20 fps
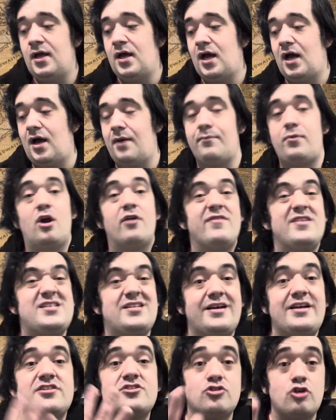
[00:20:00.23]
But
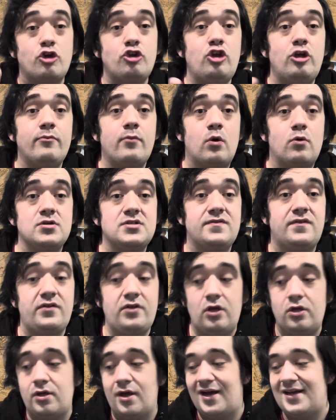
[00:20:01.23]
obviously it's not new models for
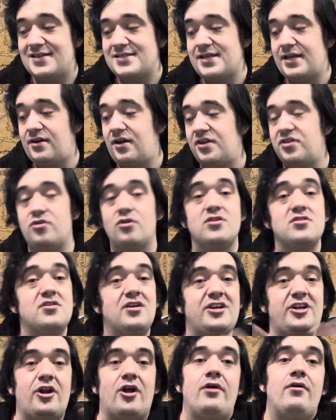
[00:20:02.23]
you guys, and I thought,
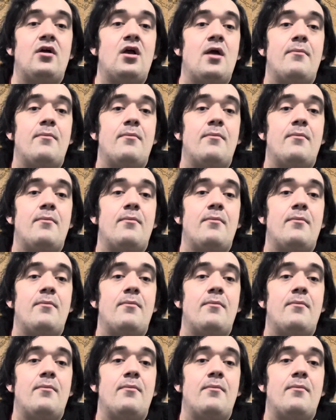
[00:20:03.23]
you know,